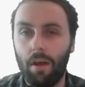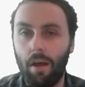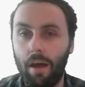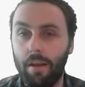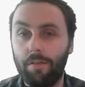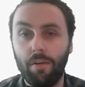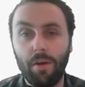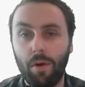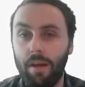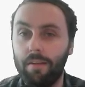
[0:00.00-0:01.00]
And it's really
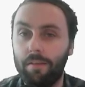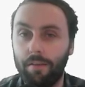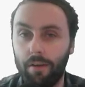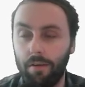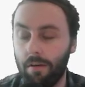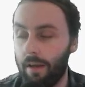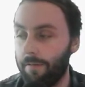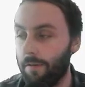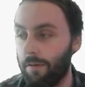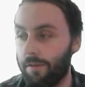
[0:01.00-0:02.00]
quite easy to do.
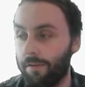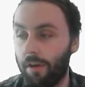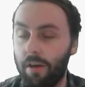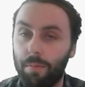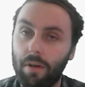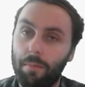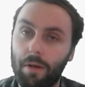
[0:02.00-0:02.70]
If you just open up the